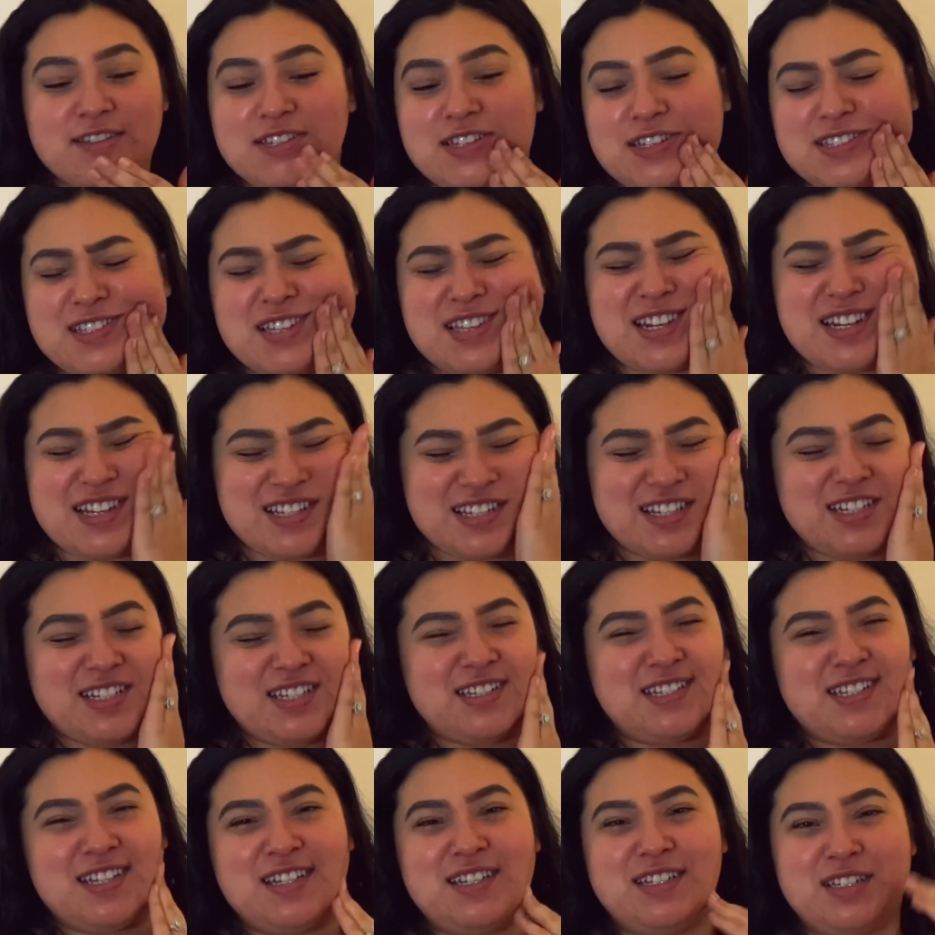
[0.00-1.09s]
because it is a
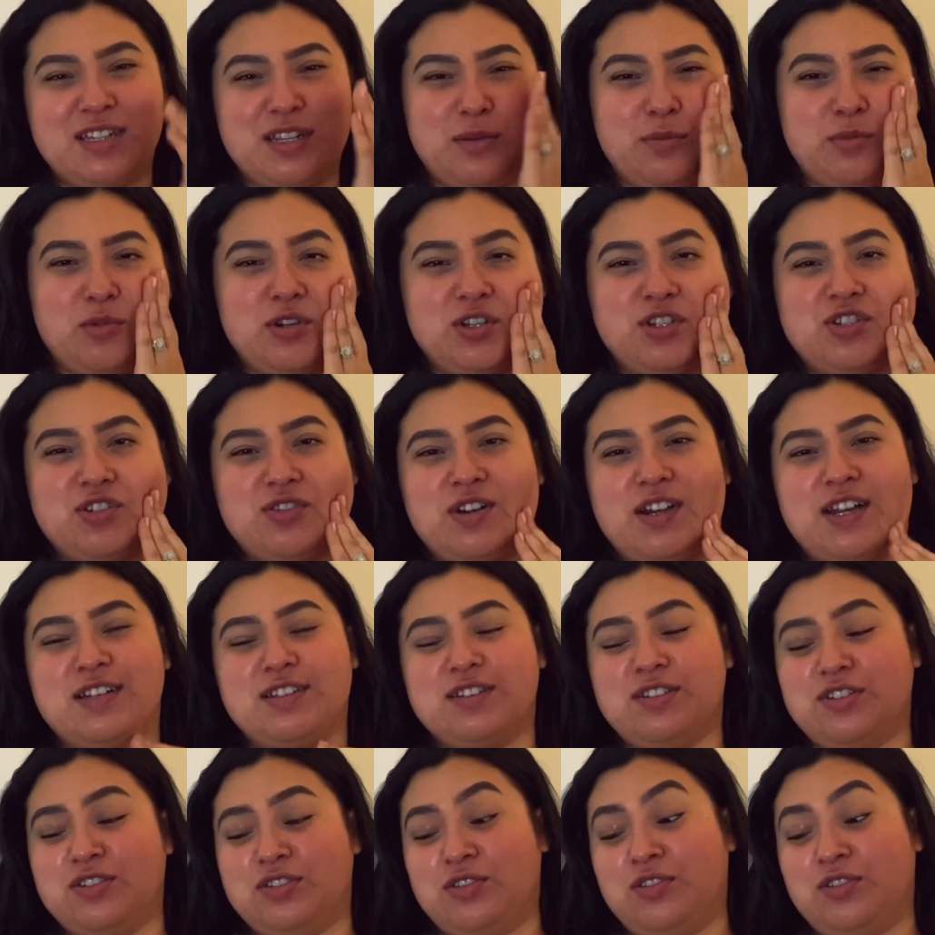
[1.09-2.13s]
tinted moisturizer.